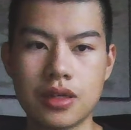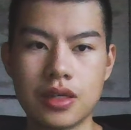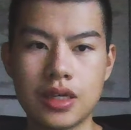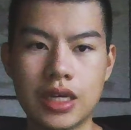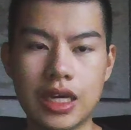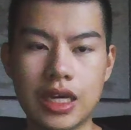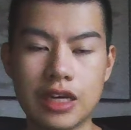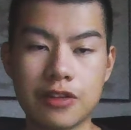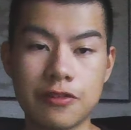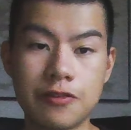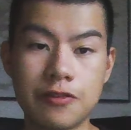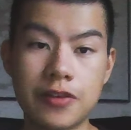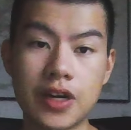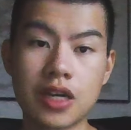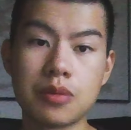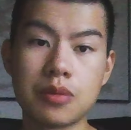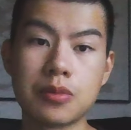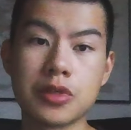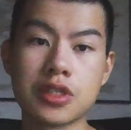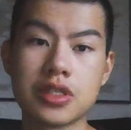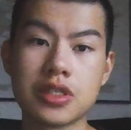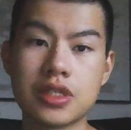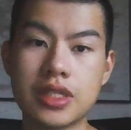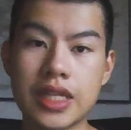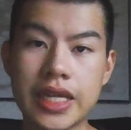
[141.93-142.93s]
and five
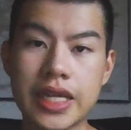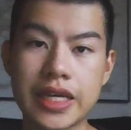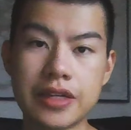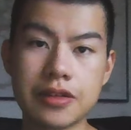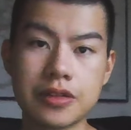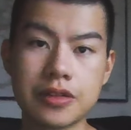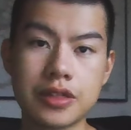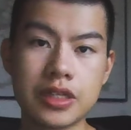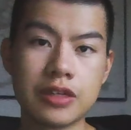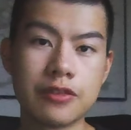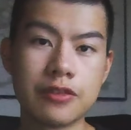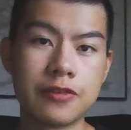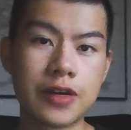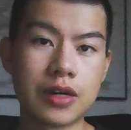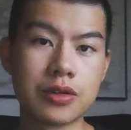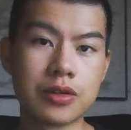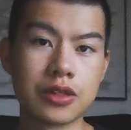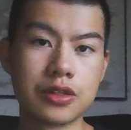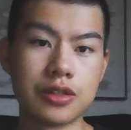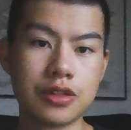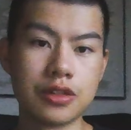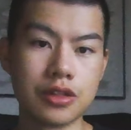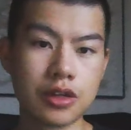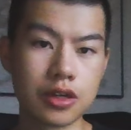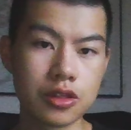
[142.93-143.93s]
months later he found
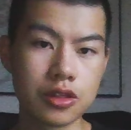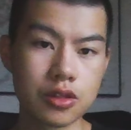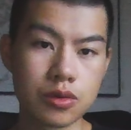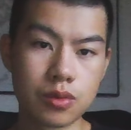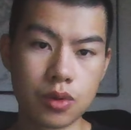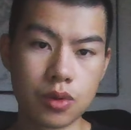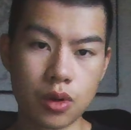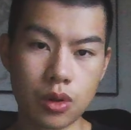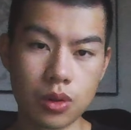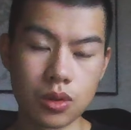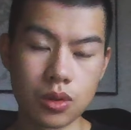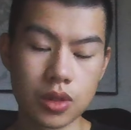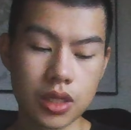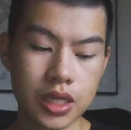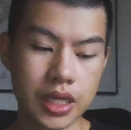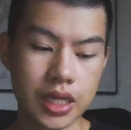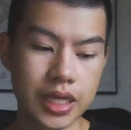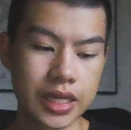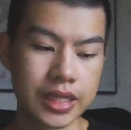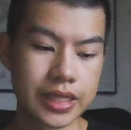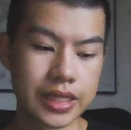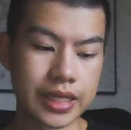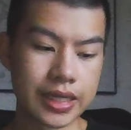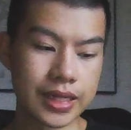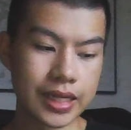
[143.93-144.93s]
another role
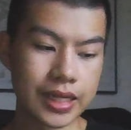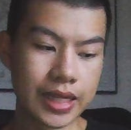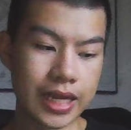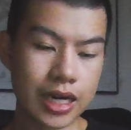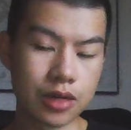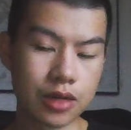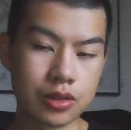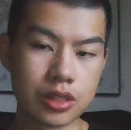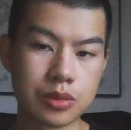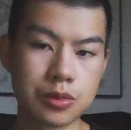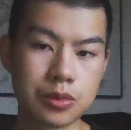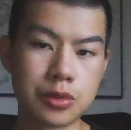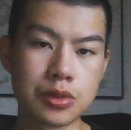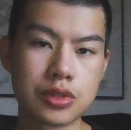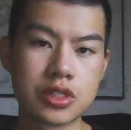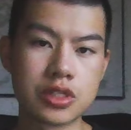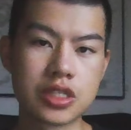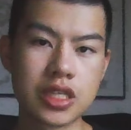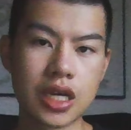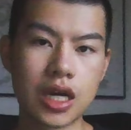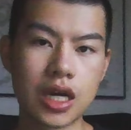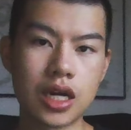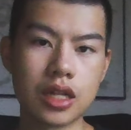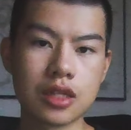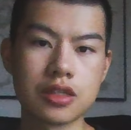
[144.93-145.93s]
that allowed him to
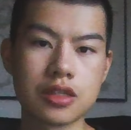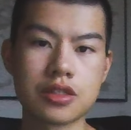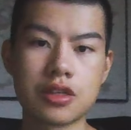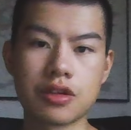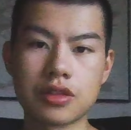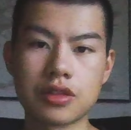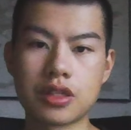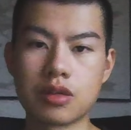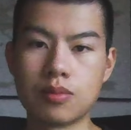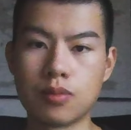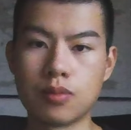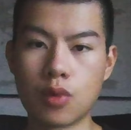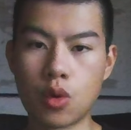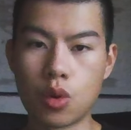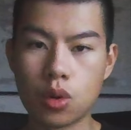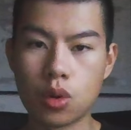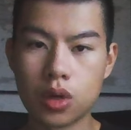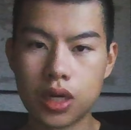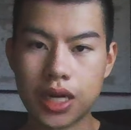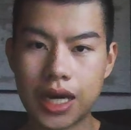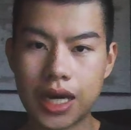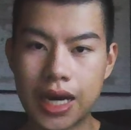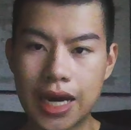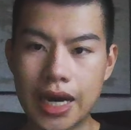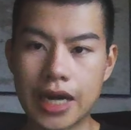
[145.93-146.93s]
sell something more
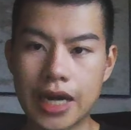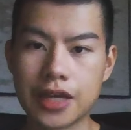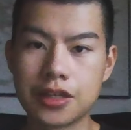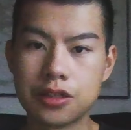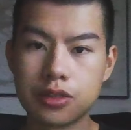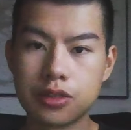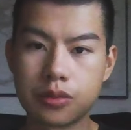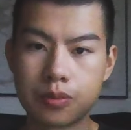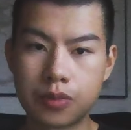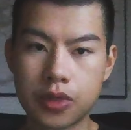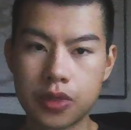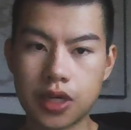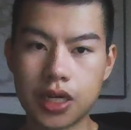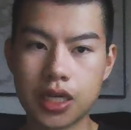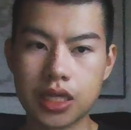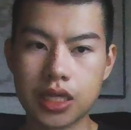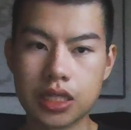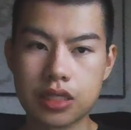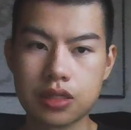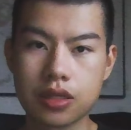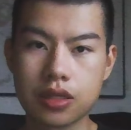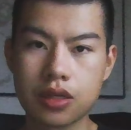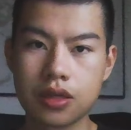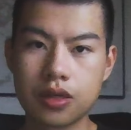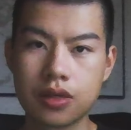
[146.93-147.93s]
higher
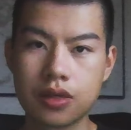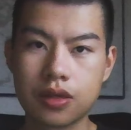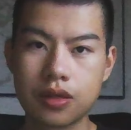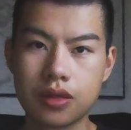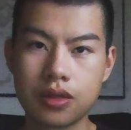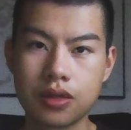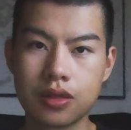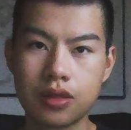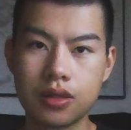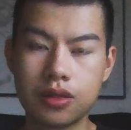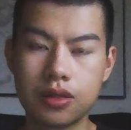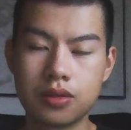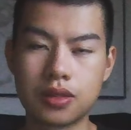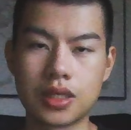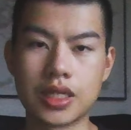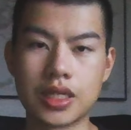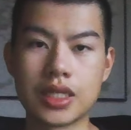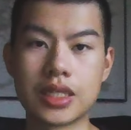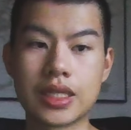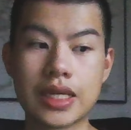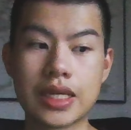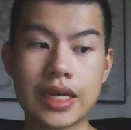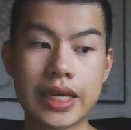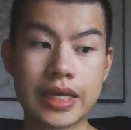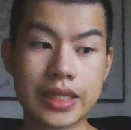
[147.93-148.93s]
priced,
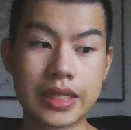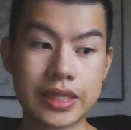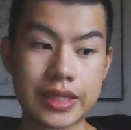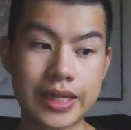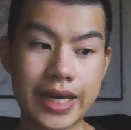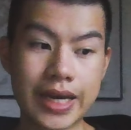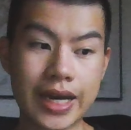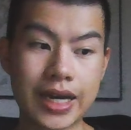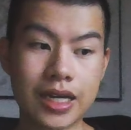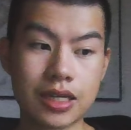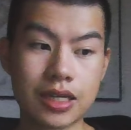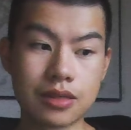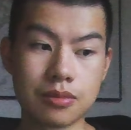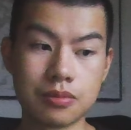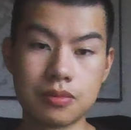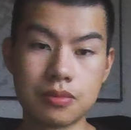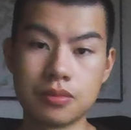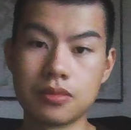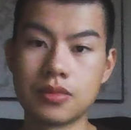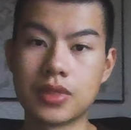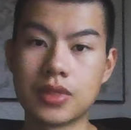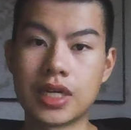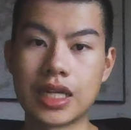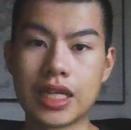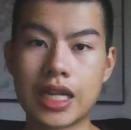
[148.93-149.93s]
right? And that
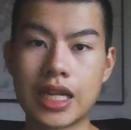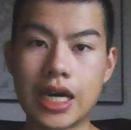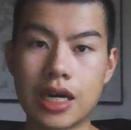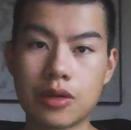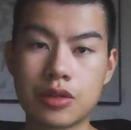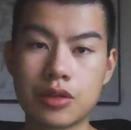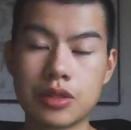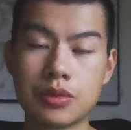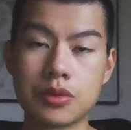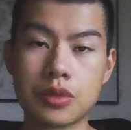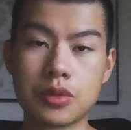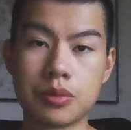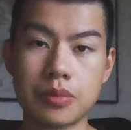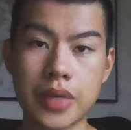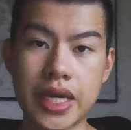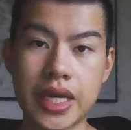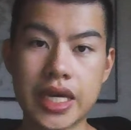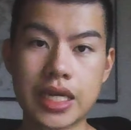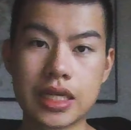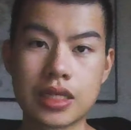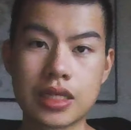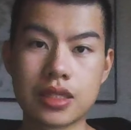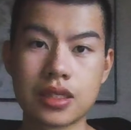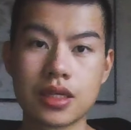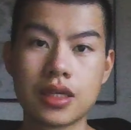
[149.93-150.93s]
allowed him to
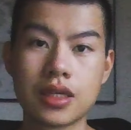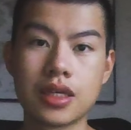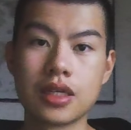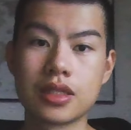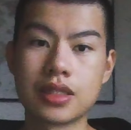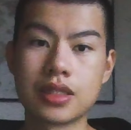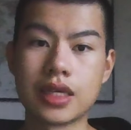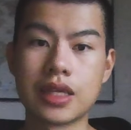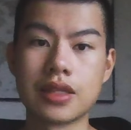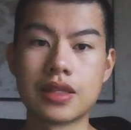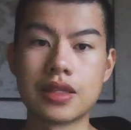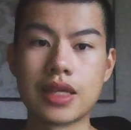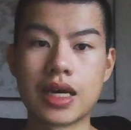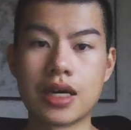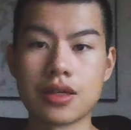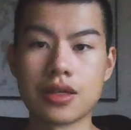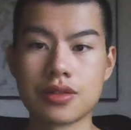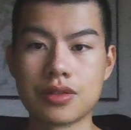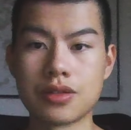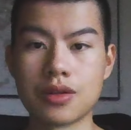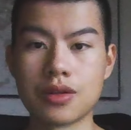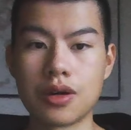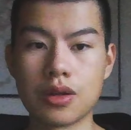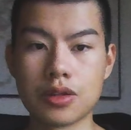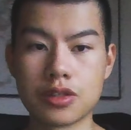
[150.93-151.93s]
make
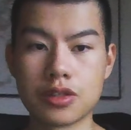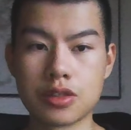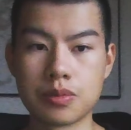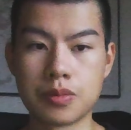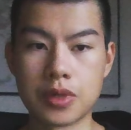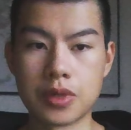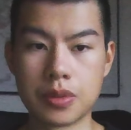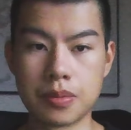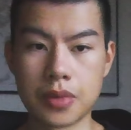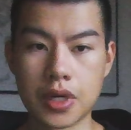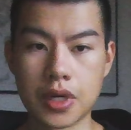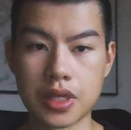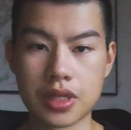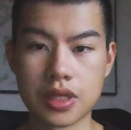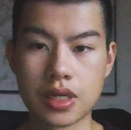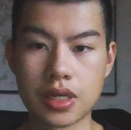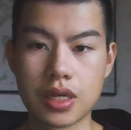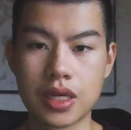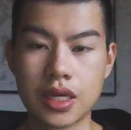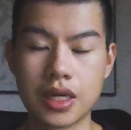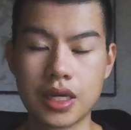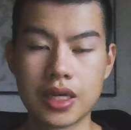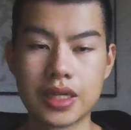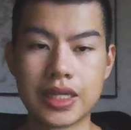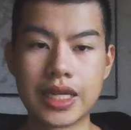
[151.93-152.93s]
$10,000 per month.
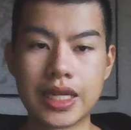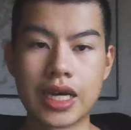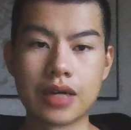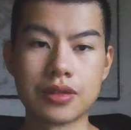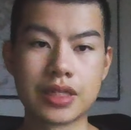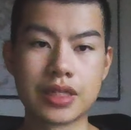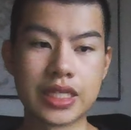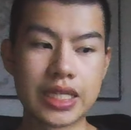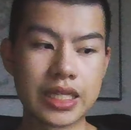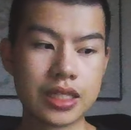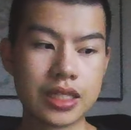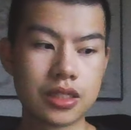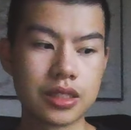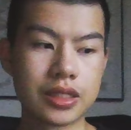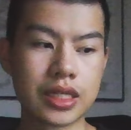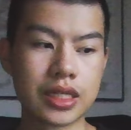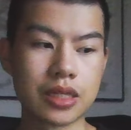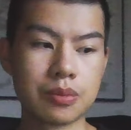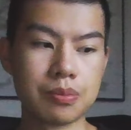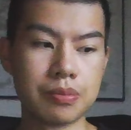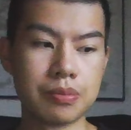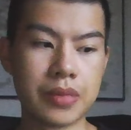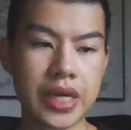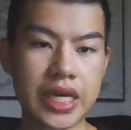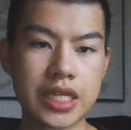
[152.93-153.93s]
Now the internet
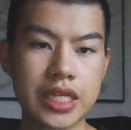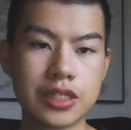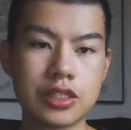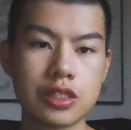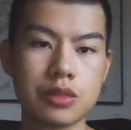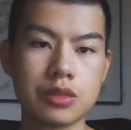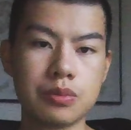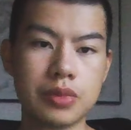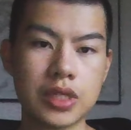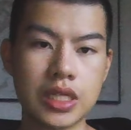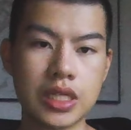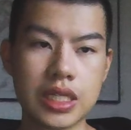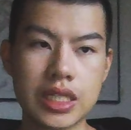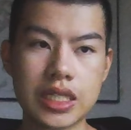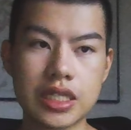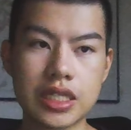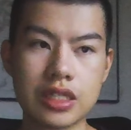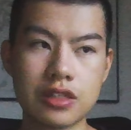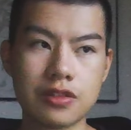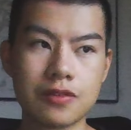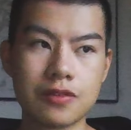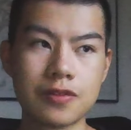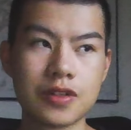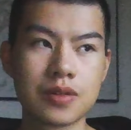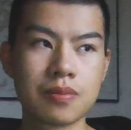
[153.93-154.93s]
made you
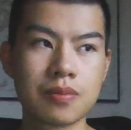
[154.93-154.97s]
believe